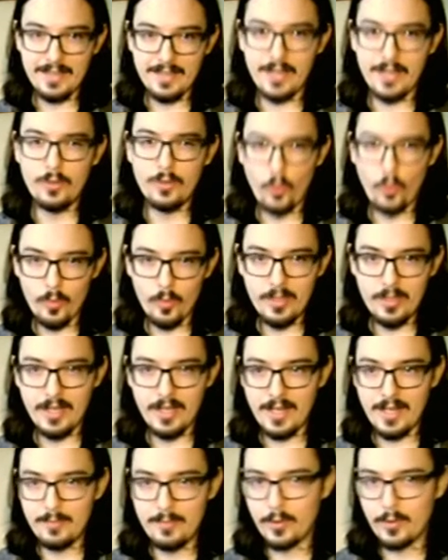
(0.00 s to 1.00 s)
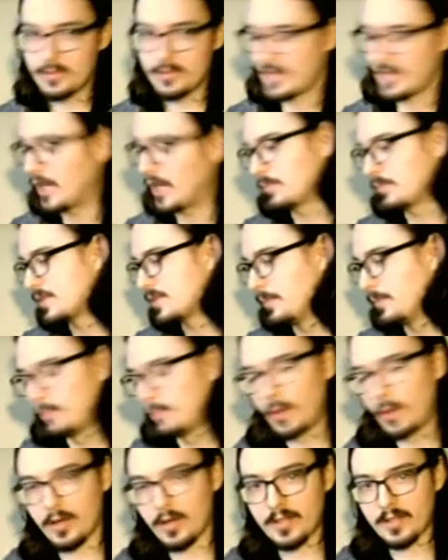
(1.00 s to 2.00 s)
normally on most amps,
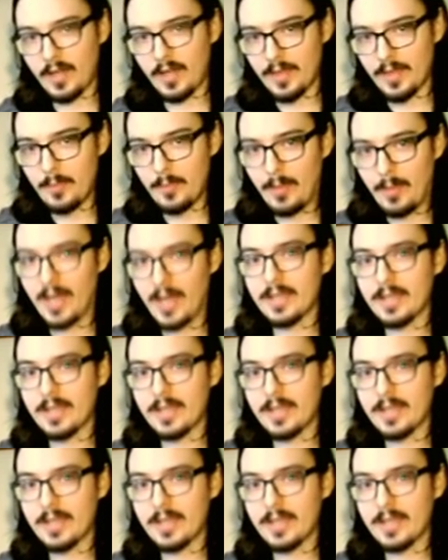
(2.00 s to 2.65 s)
but on the back